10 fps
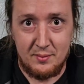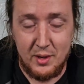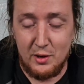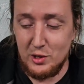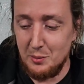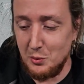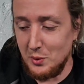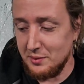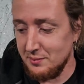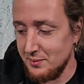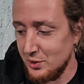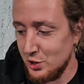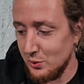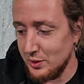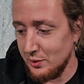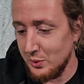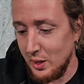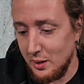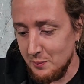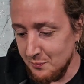Here's number 1, Show and Tell with
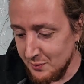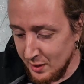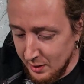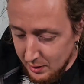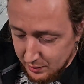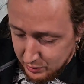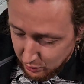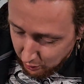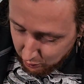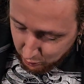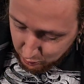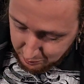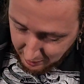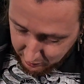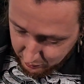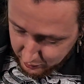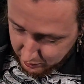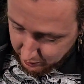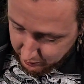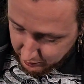Gabe. These are all old medical
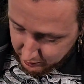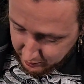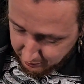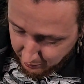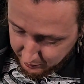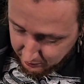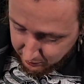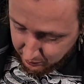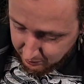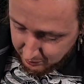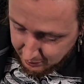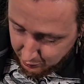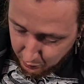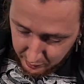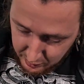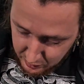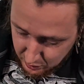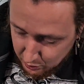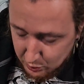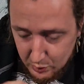skeletons. I bought them from people who worked in
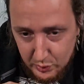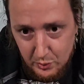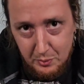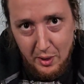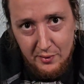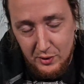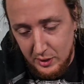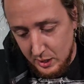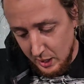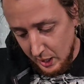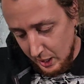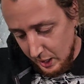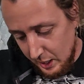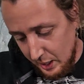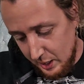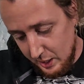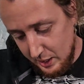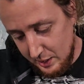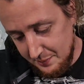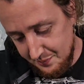schools or privately.
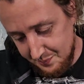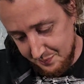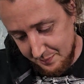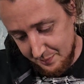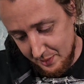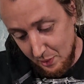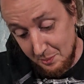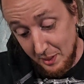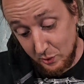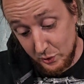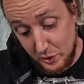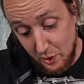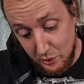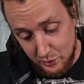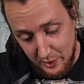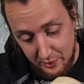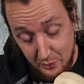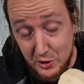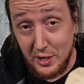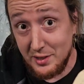Or medical skulls, rather. I
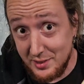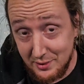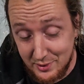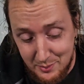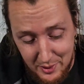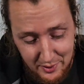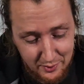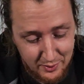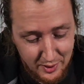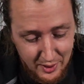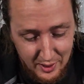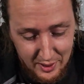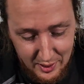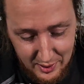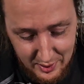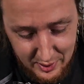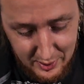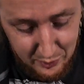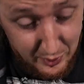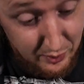wish I had a skeleton, but I don't.
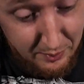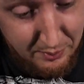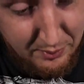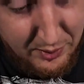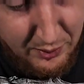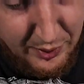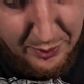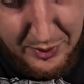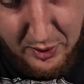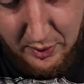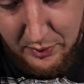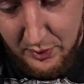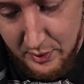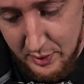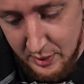They're real human skulls.